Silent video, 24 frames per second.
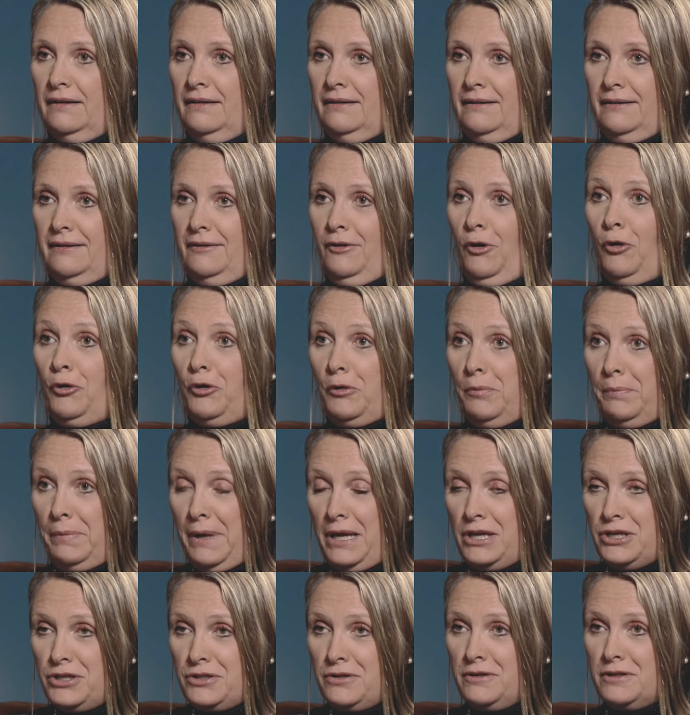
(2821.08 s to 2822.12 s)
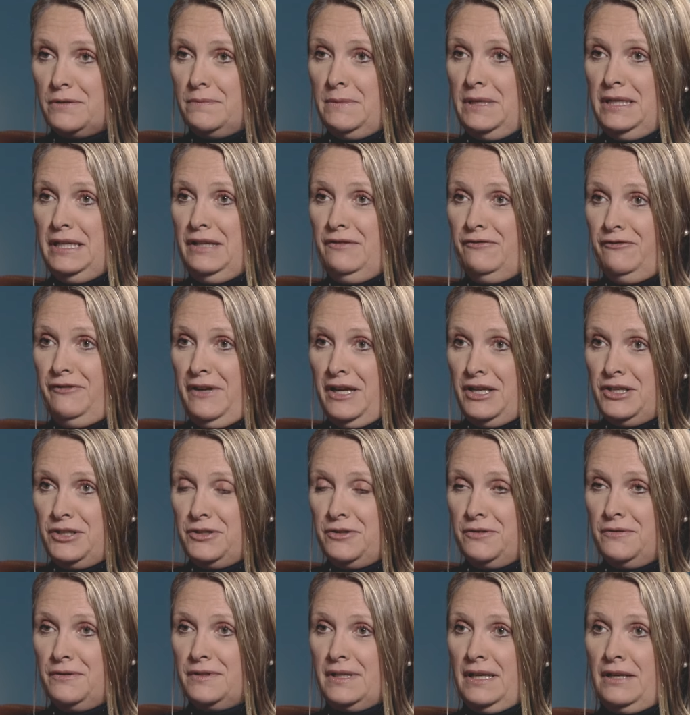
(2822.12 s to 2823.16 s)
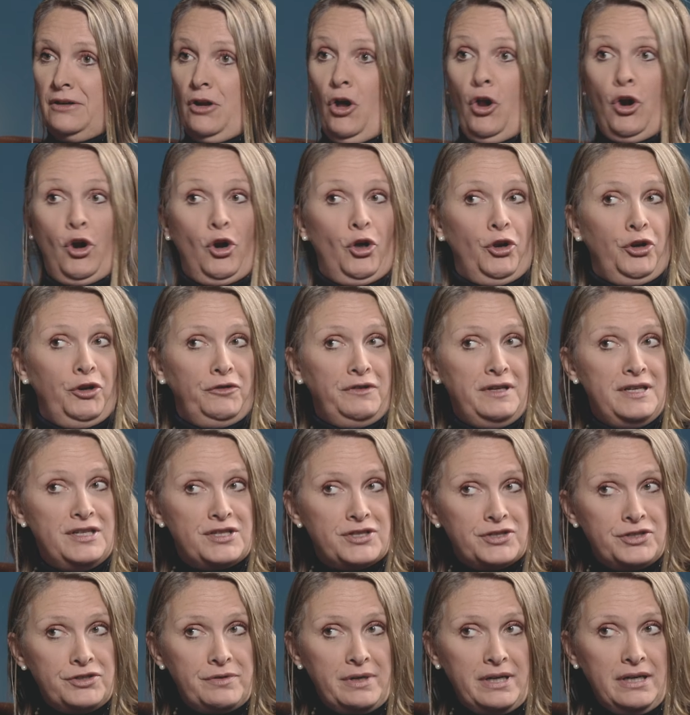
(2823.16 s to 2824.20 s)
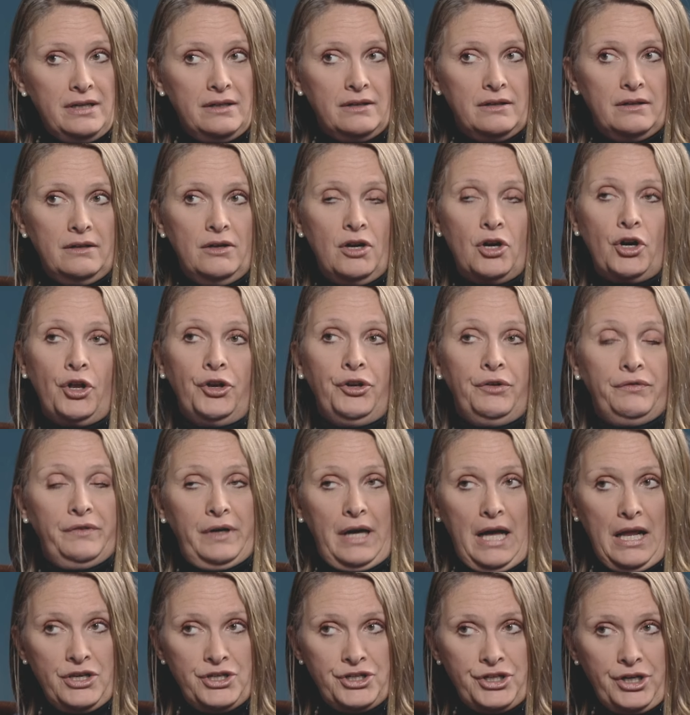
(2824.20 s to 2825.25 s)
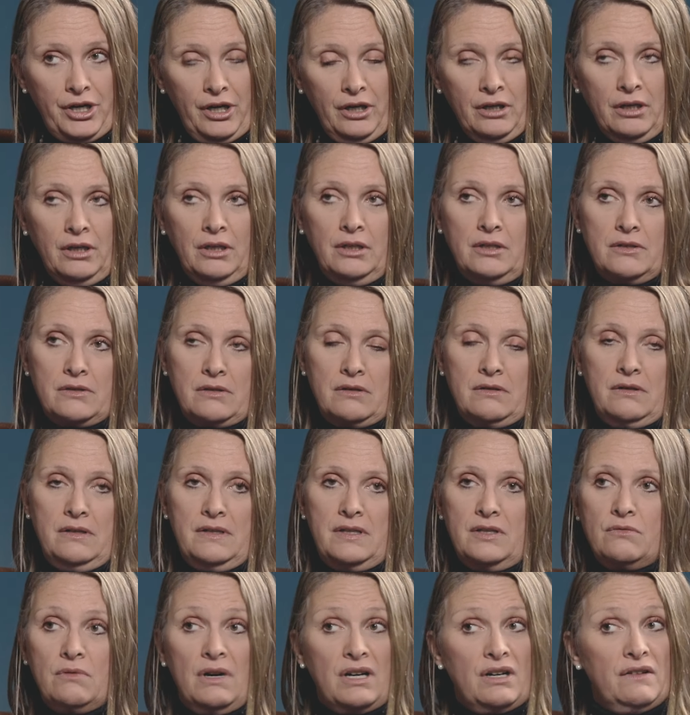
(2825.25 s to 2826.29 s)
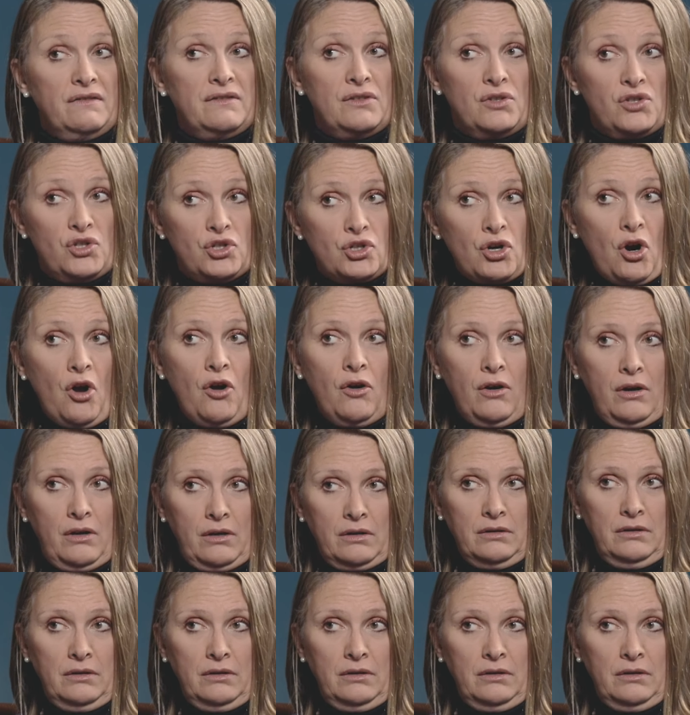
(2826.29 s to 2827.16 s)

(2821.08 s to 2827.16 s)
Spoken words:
occupations, many invasions, and a lot of history, a lot of culture. So this is one of the strong